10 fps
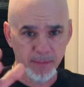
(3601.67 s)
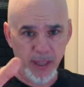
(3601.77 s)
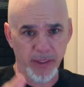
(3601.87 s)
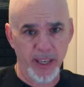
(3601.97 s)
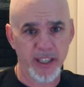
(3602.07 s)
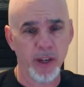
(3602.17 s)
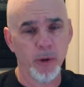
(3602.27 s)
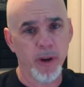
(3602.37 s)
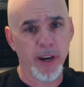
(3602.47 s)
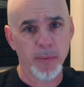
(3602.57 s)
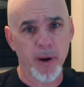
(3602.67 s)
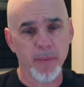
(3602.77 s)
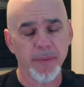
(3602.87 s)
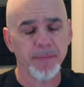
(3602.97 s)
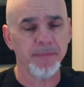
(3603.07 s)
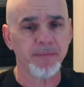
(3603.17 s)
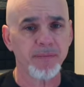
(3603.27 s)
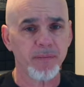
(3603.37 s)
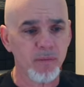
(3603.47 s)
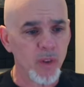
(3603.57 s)
in the casino credit department,
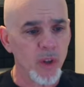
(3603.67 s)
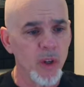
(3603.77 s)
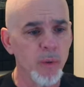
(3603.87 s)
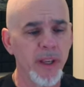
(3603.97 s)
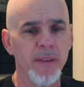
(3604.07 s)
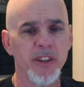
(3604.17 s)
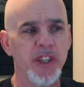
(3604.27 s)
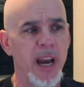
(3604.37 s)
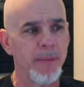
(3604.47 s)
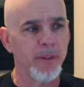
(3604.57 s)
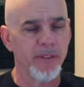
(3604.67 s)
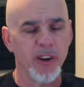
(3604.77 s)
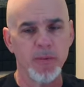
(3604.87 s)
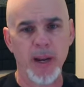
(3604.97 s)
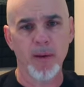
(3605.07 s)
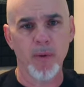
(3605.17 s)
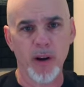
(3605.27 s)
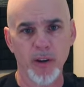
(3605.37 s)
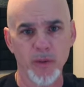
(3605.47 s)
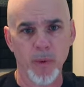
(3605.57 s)
who will give us chapter and verse about how
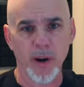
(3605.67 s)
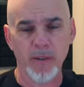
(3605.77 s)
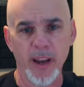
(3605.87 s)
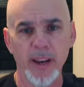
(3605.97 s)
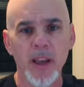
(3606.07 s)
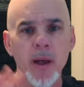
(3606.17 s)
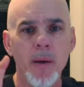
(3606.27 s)
markers work, right?